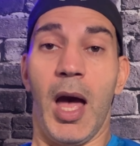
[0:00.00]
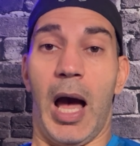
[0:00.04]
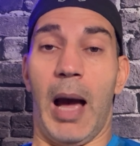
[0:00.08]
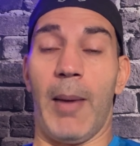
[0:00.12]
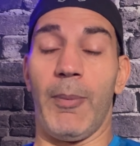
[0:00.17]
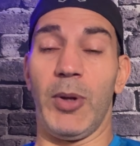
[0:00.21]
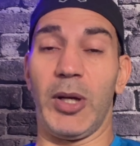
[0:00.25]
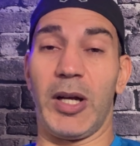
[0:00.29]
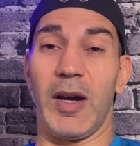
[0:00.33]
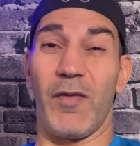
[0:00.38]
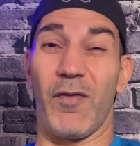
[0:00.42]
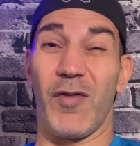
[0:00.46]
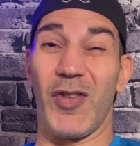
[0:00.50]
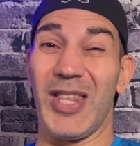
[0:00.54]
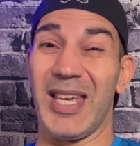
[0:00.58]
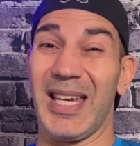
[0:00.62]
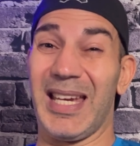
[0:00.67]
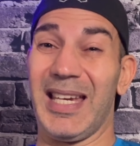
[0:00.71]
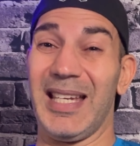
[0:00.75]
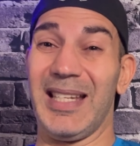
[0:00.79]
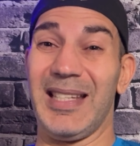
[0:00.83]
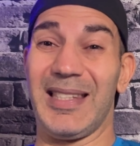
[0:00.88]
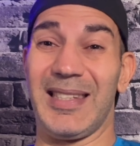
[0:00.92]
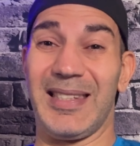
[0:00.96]
I'm looking for the
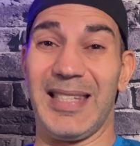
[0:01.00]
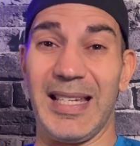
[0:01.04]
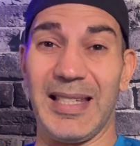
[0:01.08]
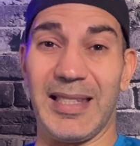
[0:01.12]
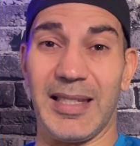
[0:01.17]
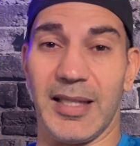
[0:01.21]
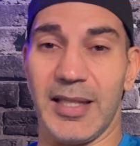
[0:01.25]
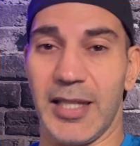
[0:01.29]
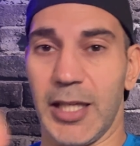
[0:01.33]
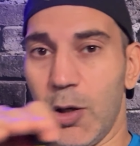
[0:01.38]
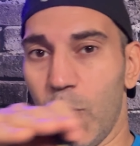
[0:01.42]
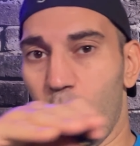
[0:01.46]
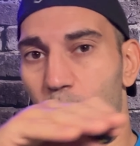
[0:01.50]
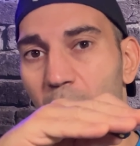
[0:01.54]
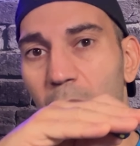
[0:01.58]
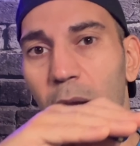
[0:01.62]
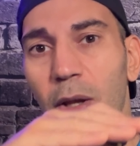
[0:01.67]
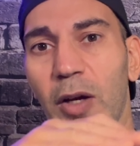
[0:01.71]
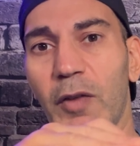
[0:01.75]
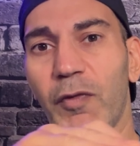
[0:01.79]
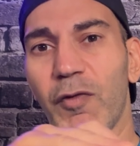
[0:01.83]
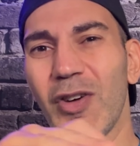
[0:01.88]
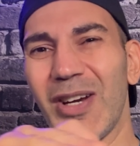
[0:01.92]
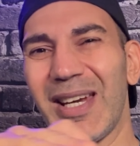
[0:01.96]
consistency. You want to
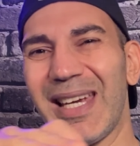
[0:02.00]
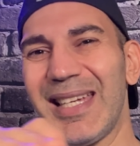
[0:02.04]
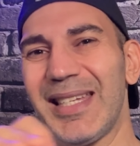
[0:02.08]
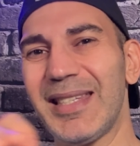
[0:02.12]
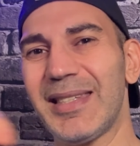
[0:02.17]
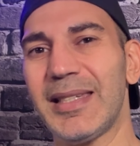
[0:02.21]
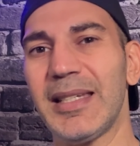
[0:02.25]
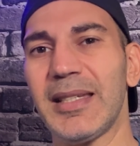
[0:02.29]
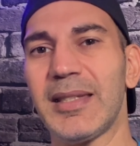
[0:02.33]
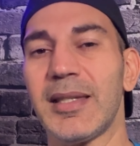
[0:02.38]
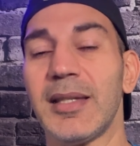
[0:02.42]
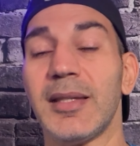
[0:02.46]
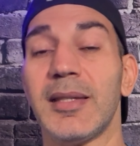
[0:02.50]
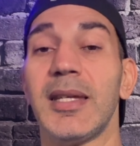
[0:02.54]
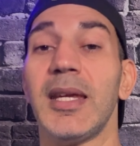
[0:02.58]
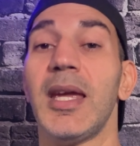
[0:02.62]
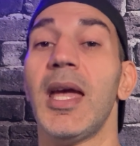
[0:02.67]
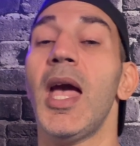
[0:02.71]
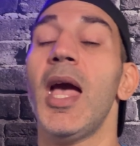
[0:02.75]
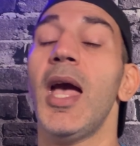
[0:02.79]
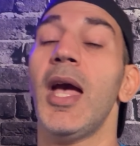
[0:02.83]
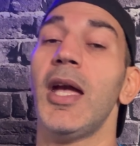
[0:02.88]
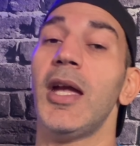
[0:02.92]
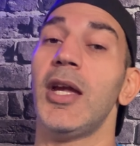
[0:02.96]
look for consistency.